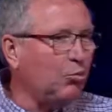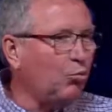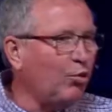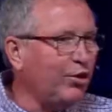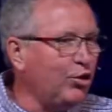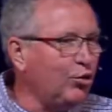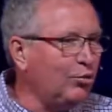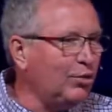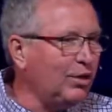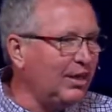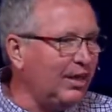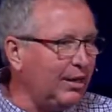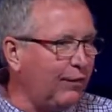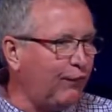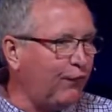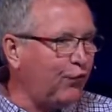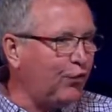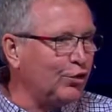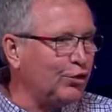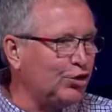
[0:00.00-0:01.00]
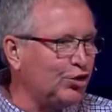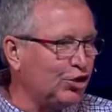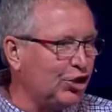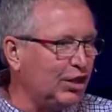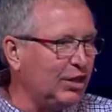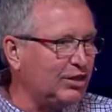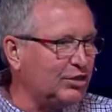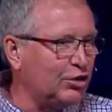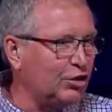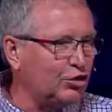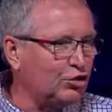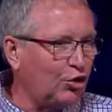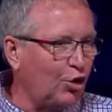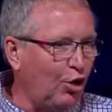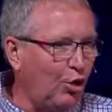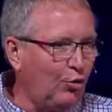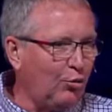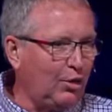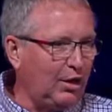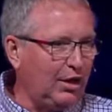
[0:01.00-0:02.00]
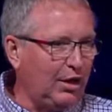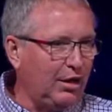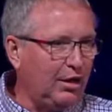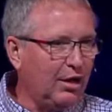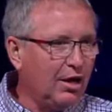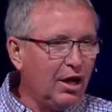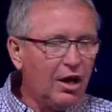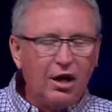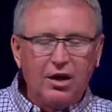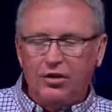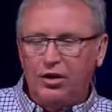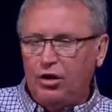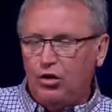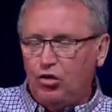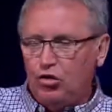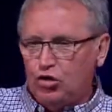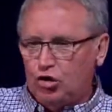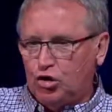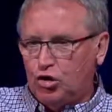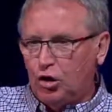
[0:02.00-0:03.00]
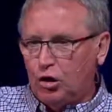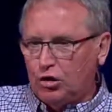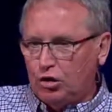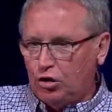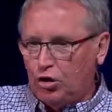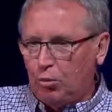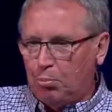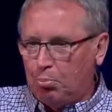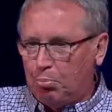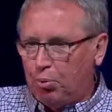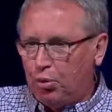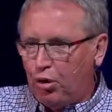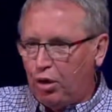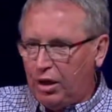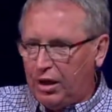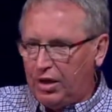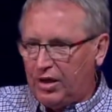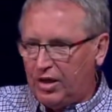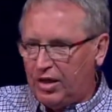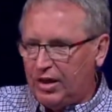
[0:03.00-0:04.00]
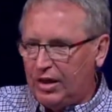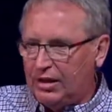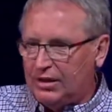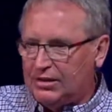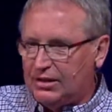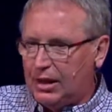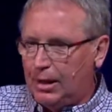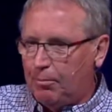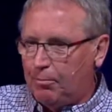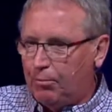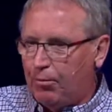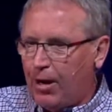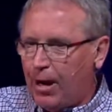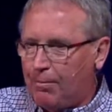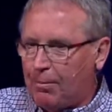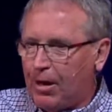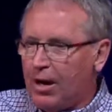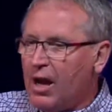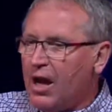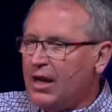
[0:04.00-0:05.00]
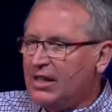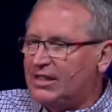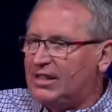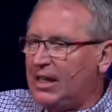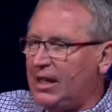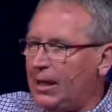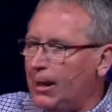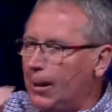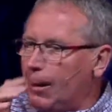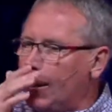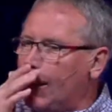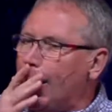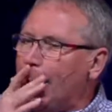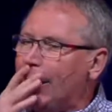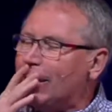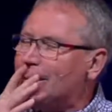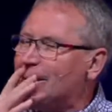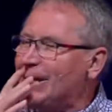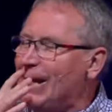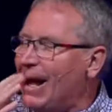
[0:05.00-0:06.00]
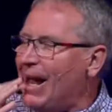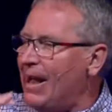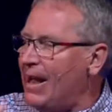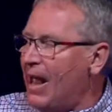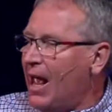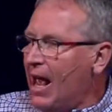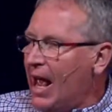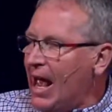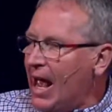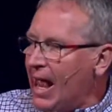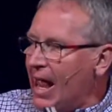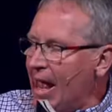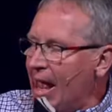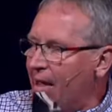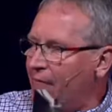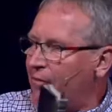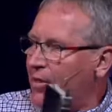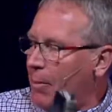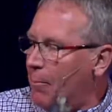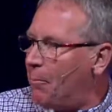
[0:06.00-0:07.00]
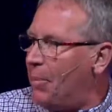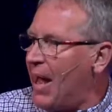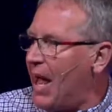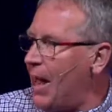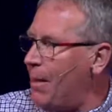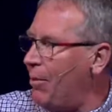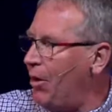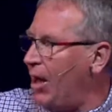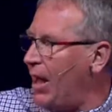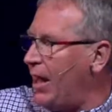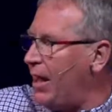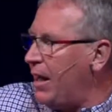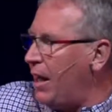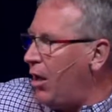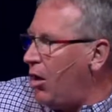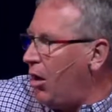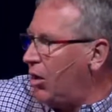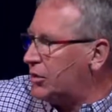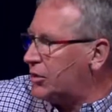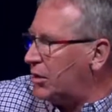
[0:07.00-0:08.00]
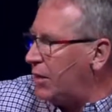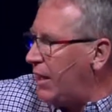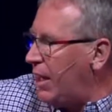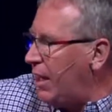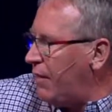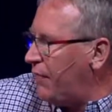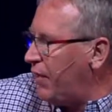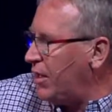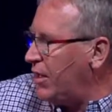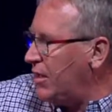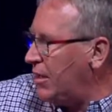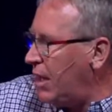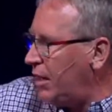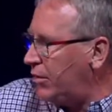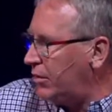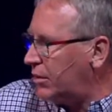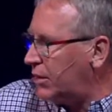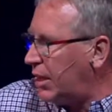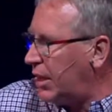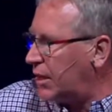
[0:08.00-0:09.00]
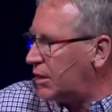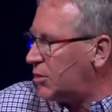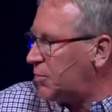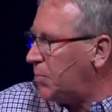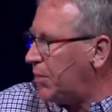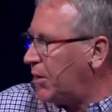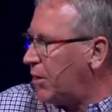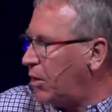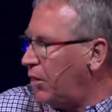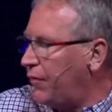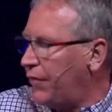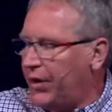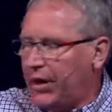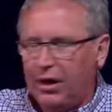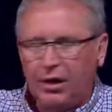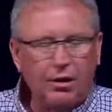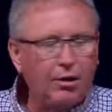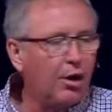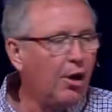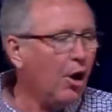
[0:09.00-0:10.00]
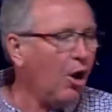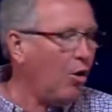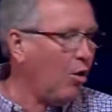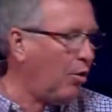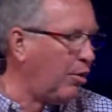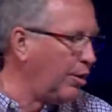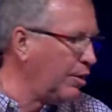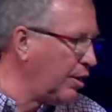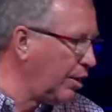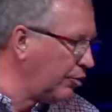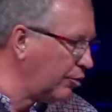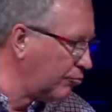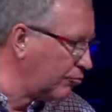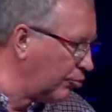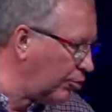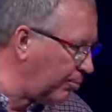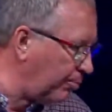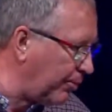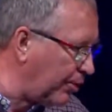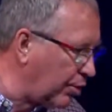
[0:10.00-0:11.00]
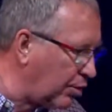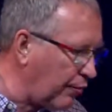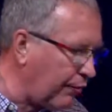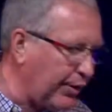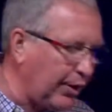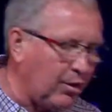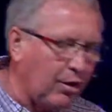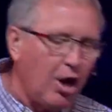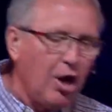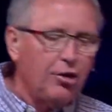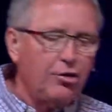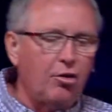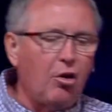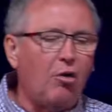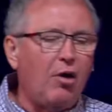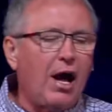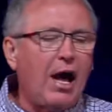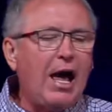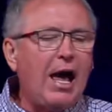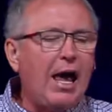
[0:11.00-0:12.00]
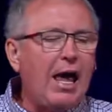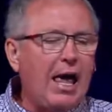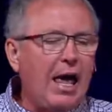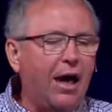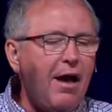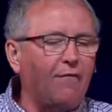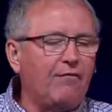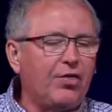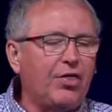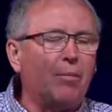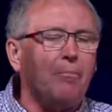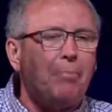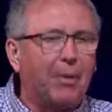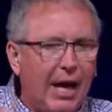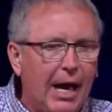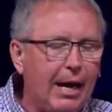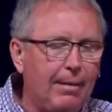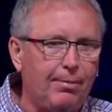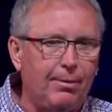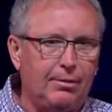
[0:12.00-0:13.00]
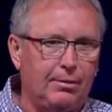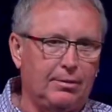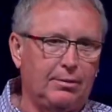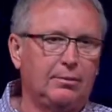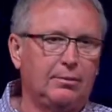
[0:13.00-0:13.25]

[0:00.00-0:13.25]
when you live for Jesus only, then you start to put things in proper. See, it's not I have the Bible and I also have another textbook over here or another rule book over here. No, I have the Bible.